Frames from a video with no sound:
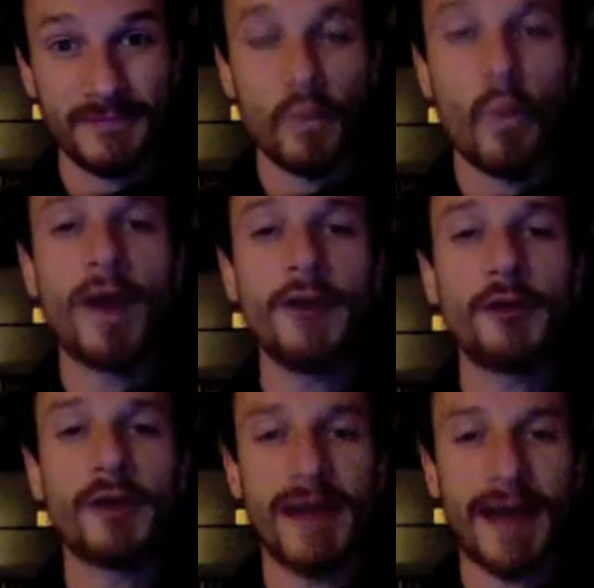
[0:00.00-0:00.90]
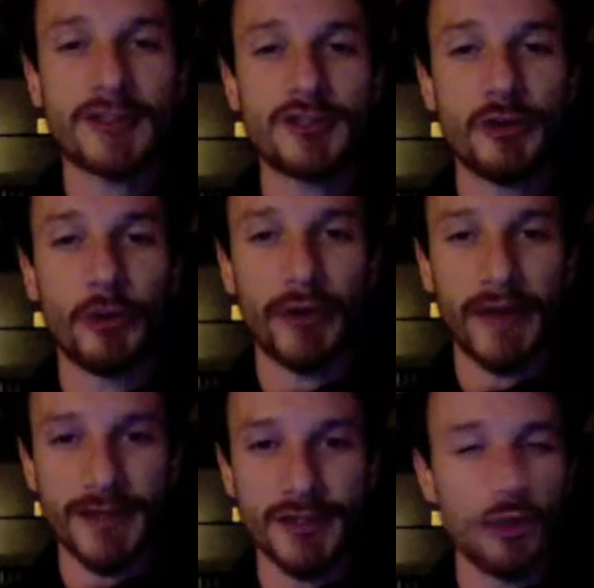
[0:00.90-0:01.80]
When you connect to your
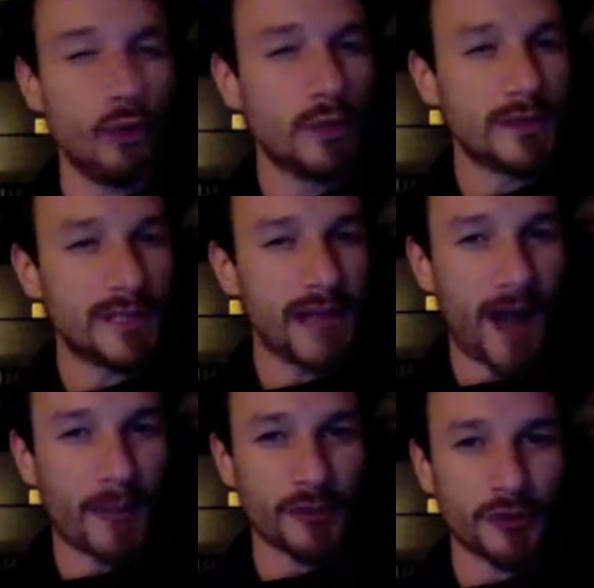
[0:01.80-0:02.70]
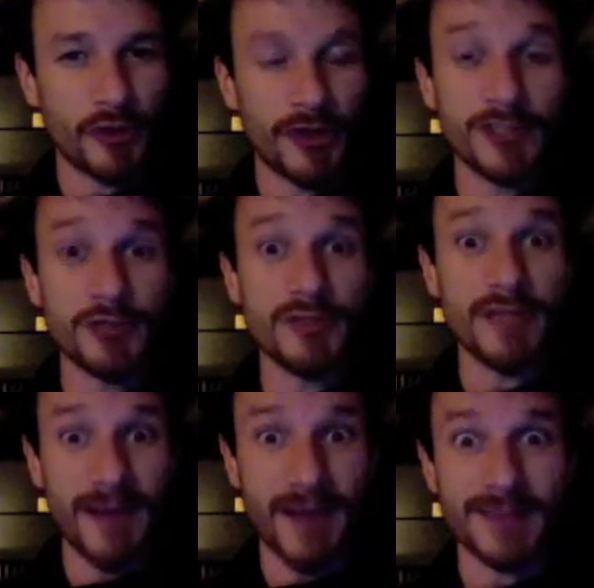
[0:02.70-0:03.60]
yes, you will see opportunities you did
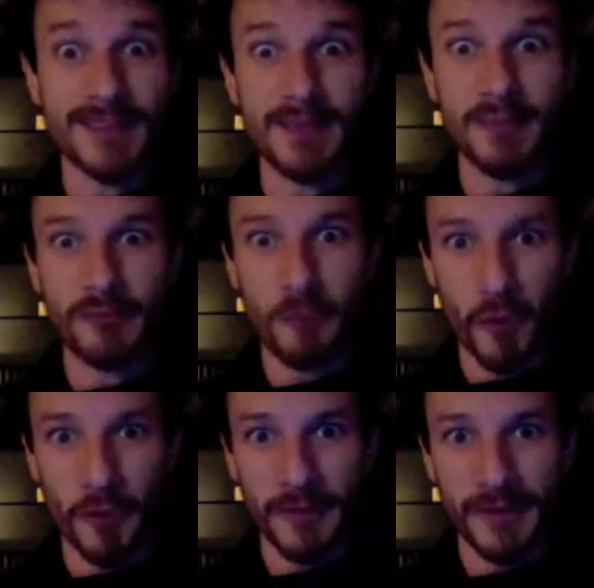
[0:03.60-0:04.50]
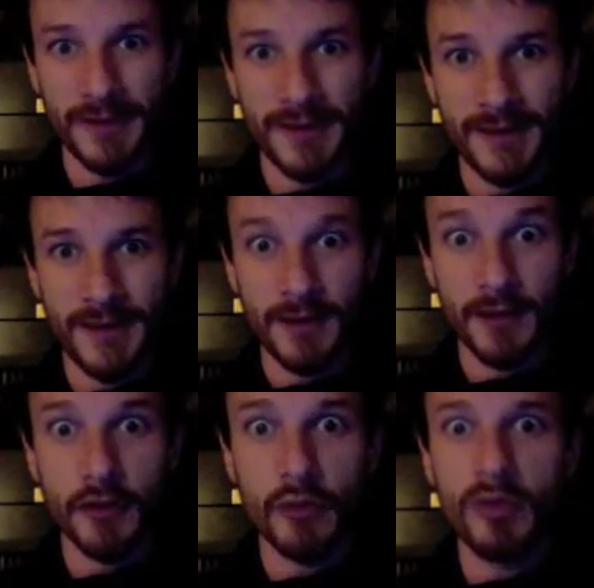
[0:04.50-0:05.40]
not see before.
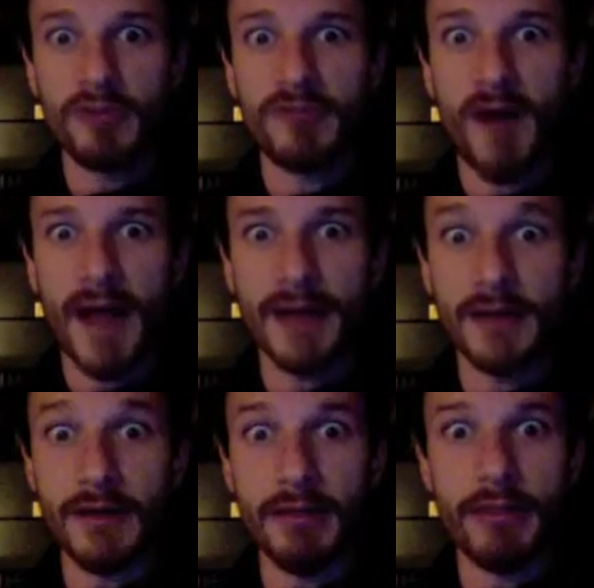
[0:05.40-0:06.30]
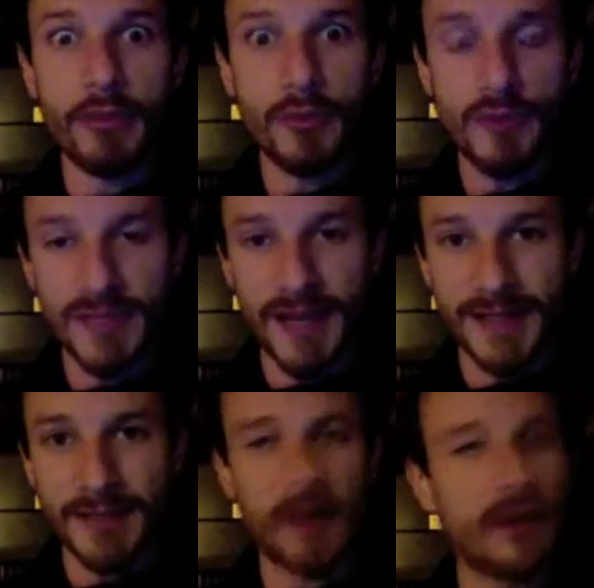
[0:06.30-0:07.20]
You will find an
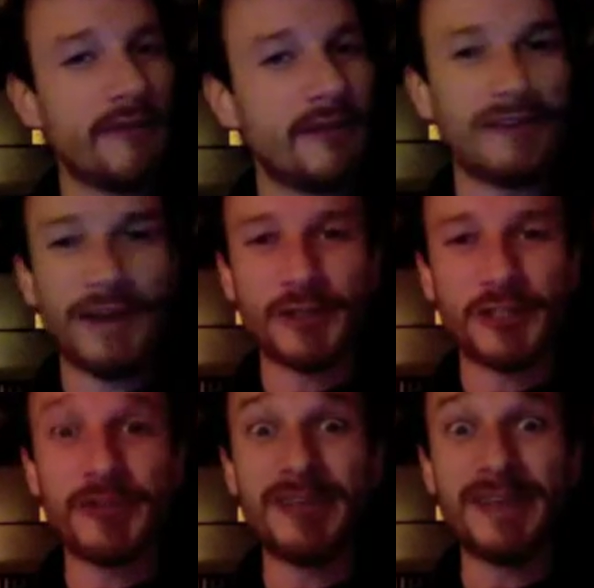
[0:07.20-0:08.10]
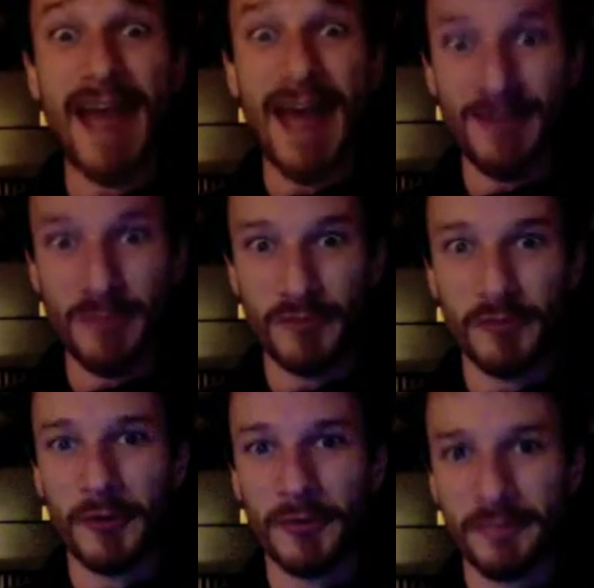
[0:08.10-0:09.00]
enthusiasm, a level of energy you didn't have
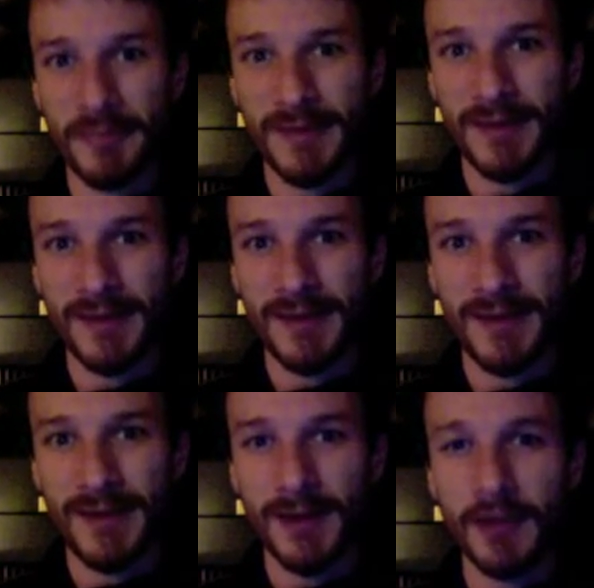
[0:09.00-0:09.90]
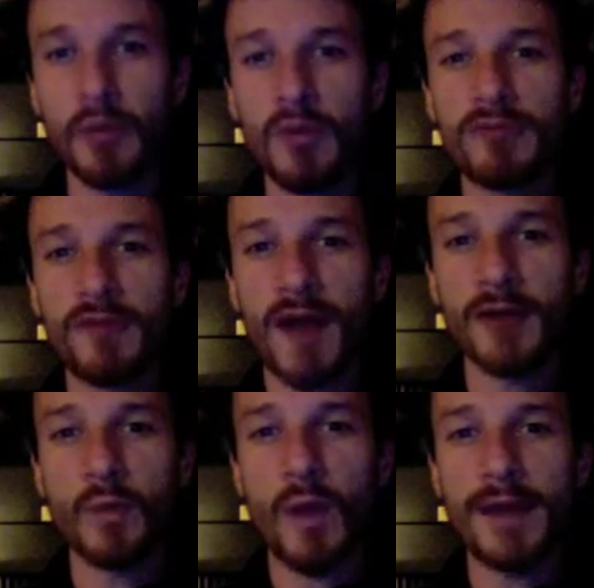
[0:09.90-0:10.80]
before. You will find
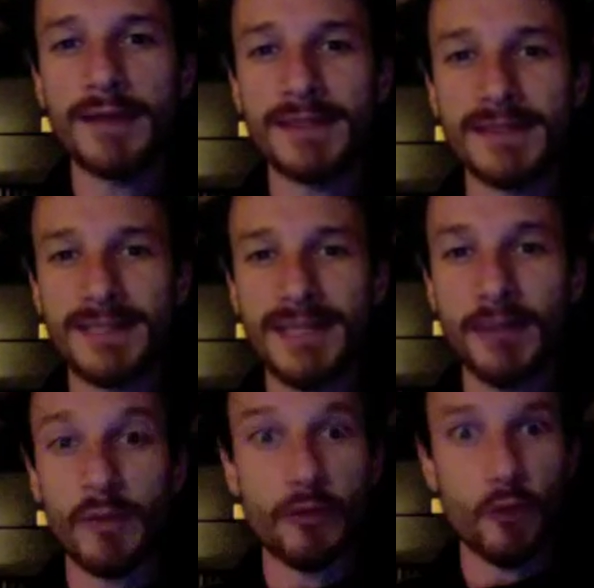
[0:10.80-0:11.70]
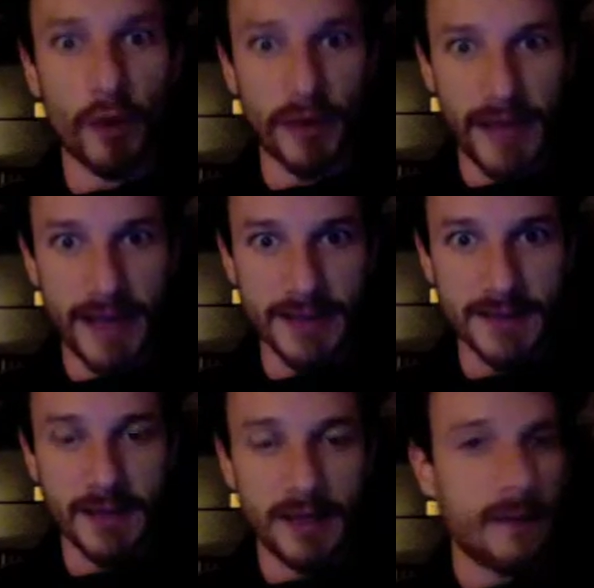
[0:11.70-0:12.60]
a way to succeed with your
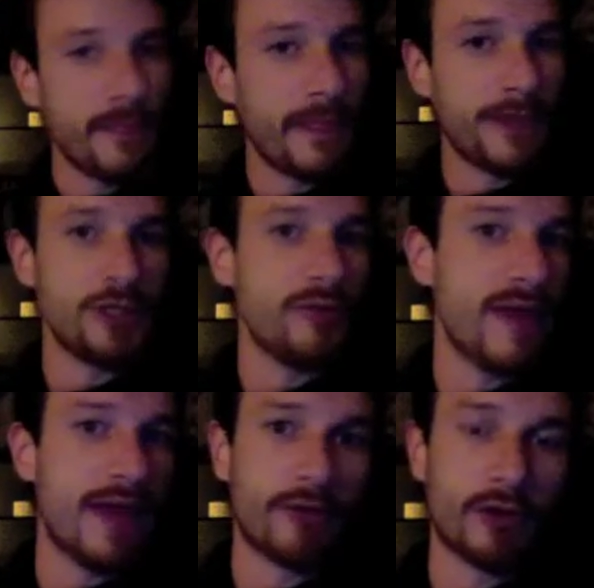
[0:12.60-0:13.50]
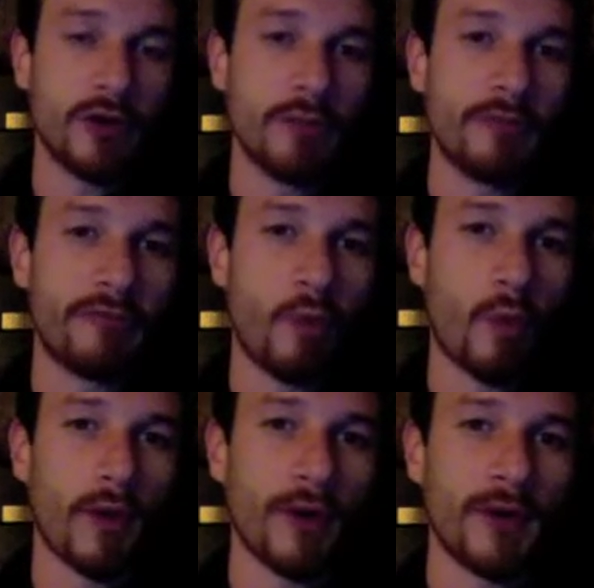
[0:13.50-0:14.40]
yes that you never could
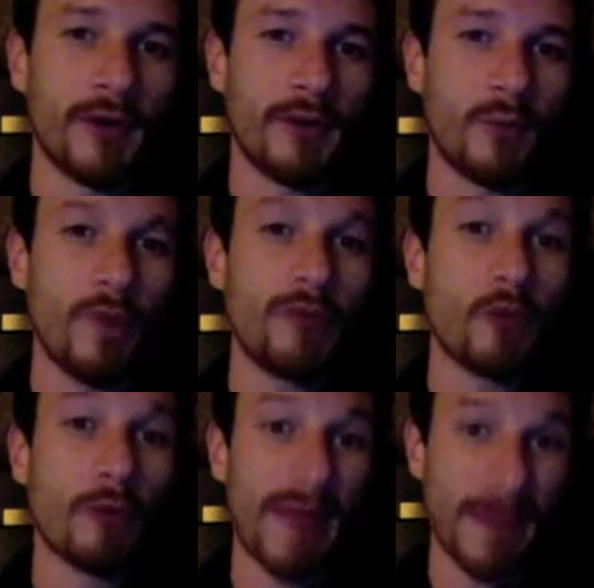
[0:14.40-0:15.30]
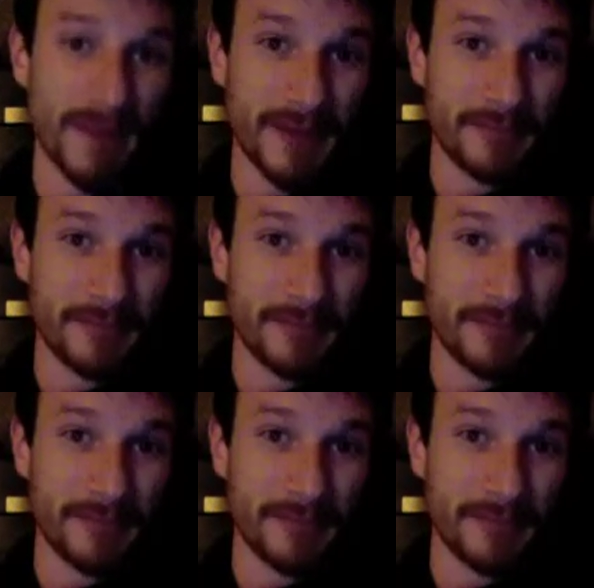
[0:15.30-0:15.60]
before with your maybe.